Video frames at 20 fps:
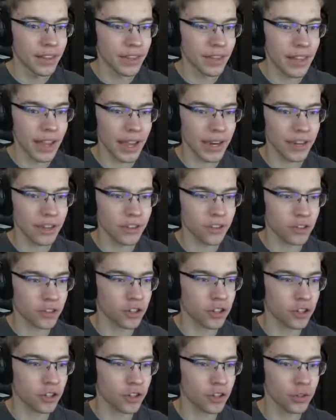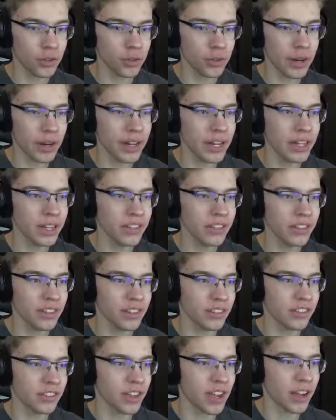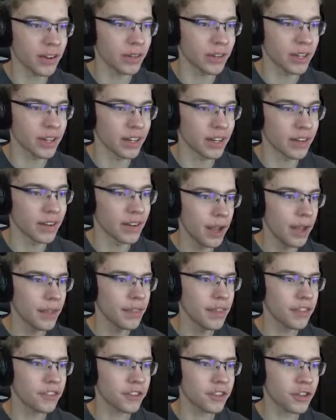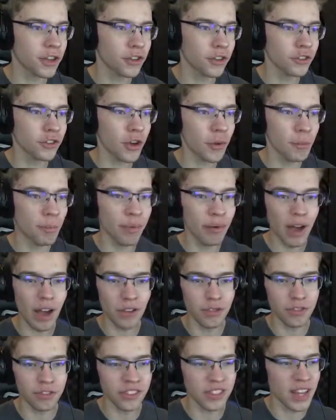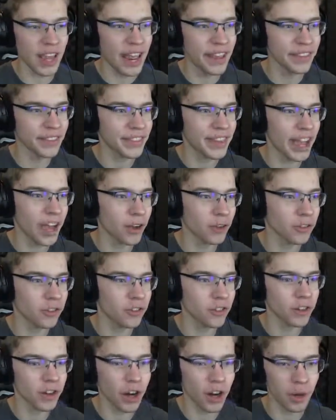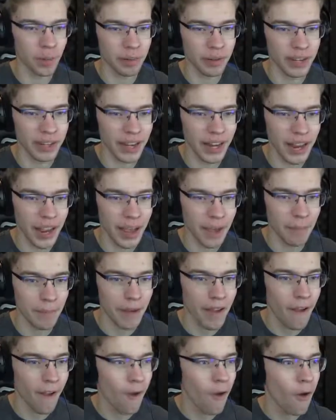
That is crazy sounding. And this goes above 10,000 RPM.